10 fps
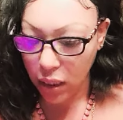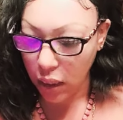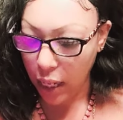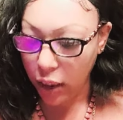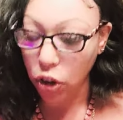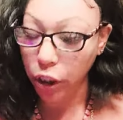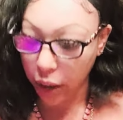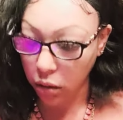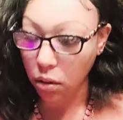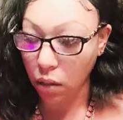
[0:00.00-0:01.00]
a lot of
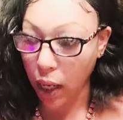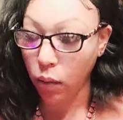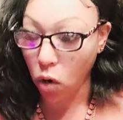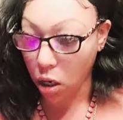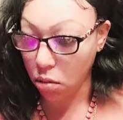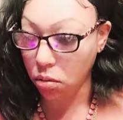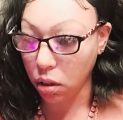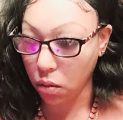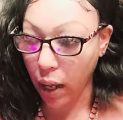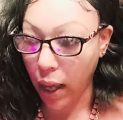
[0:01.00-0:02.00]
shit, okay? Wrong,
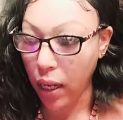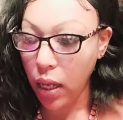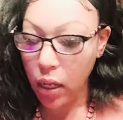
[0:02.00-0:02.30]
okay?